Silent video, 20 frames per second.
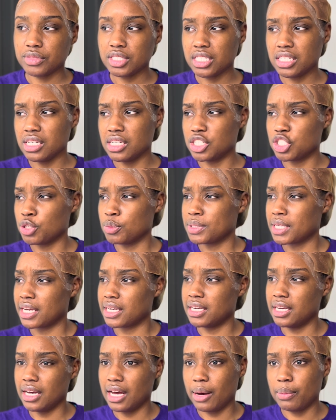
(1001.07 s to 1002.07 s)
and she was like,
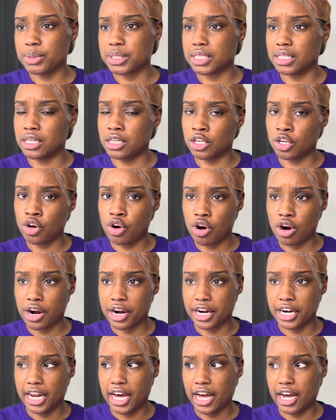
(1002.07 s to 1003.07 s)
yeah, I was sitting in the car,
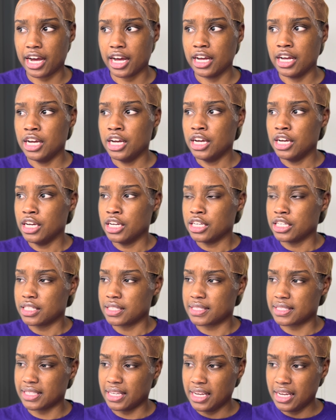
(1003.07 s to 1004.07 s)
and I
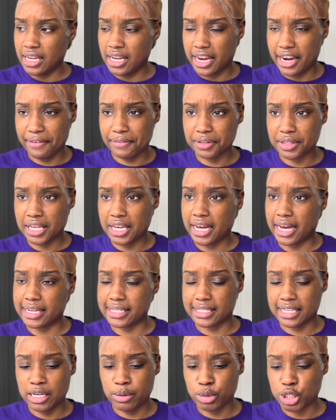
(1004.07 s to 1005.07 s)
seen everything I
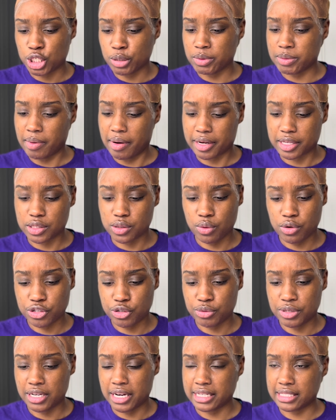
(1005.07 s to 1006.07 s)
seen when she was walking towards you.
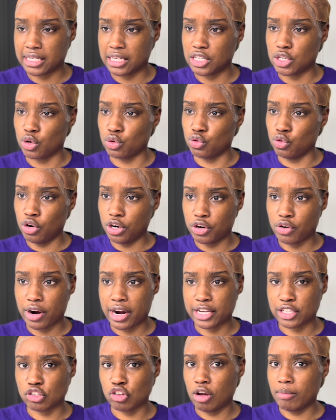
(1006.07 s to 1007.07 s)
Then I seen your daughter crying.
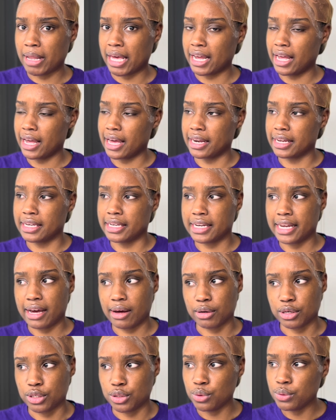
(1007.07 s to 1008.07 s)
So I'm like, I gotta get out
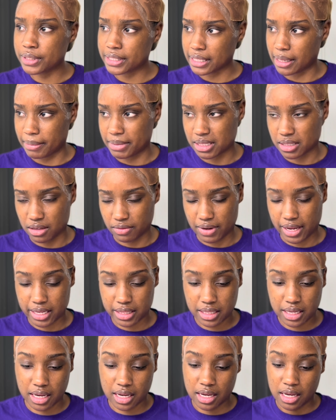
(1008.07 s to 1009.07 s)
and do something and stuff like
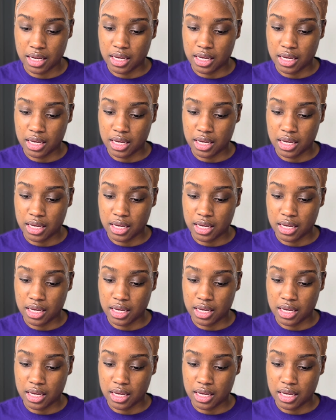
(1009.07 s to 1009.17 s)
that.